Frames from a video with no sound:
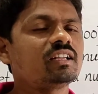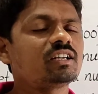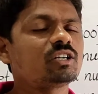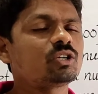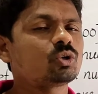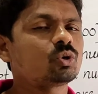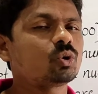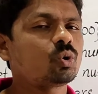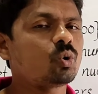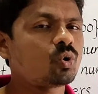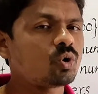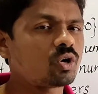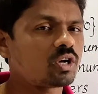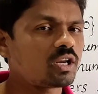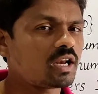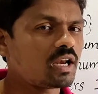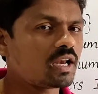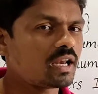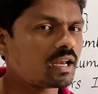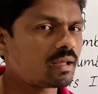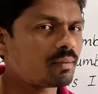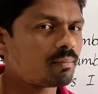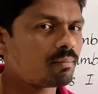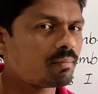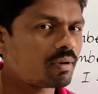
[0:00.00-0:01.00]
the total
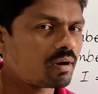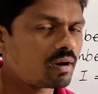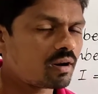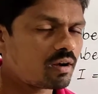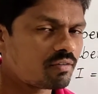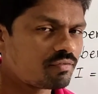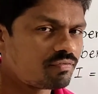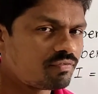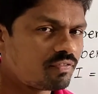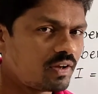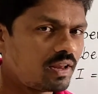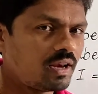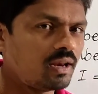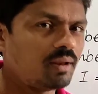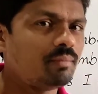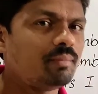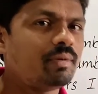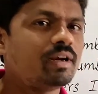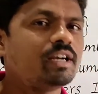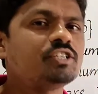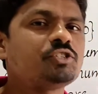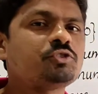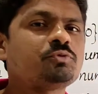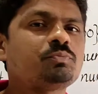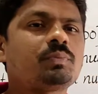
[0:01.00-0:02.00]
number of
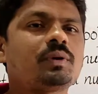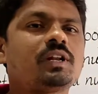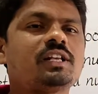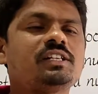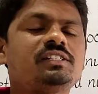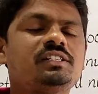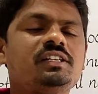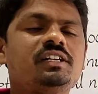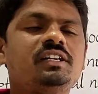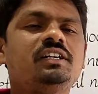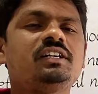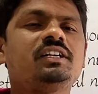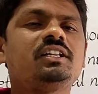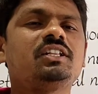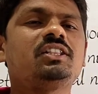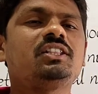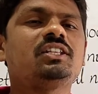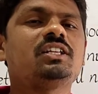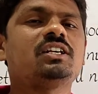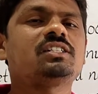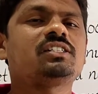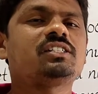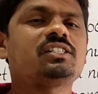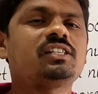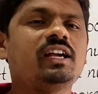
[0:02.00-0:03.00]
elements present in
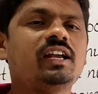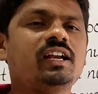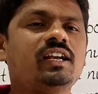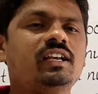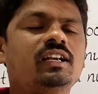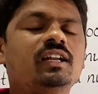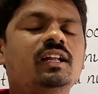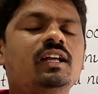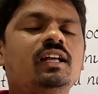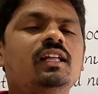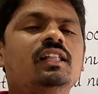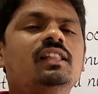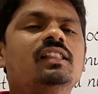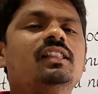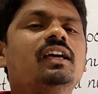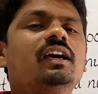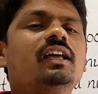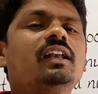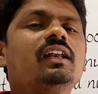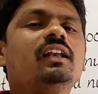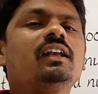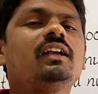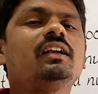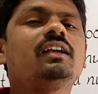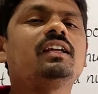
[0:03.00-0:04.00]
the set,
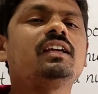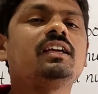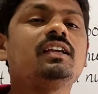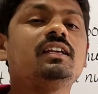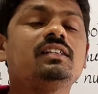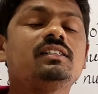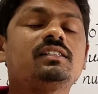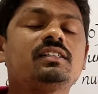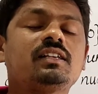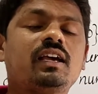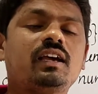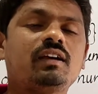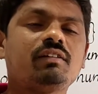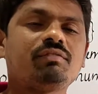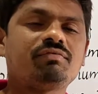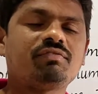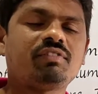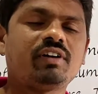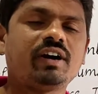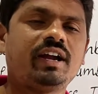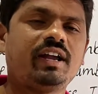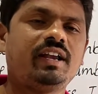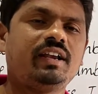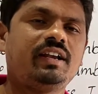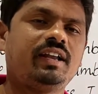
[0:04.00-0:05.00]
then it is a
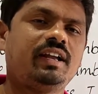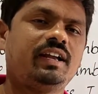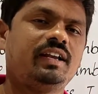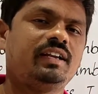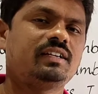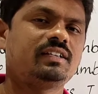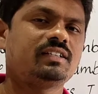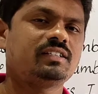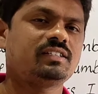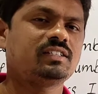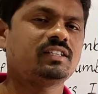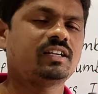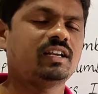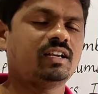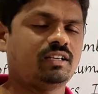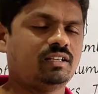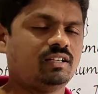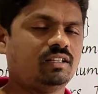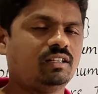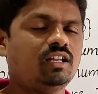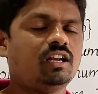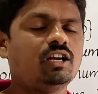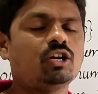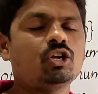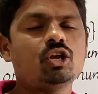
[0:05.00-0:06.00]
finite
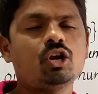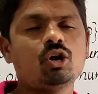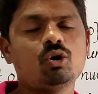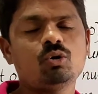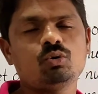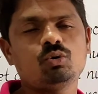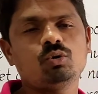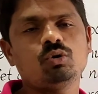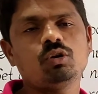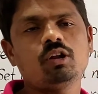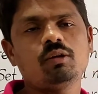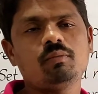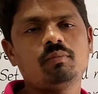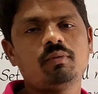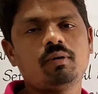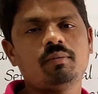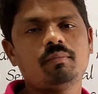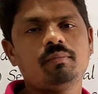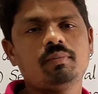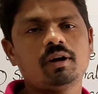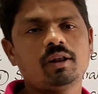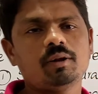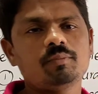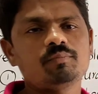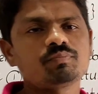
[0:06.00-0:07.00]
set. That you have to
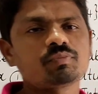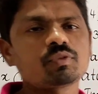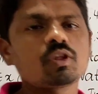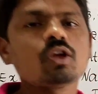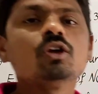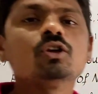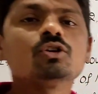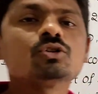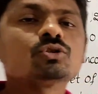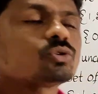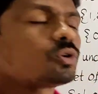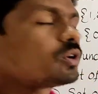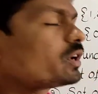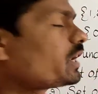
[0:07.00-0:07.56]
remember. So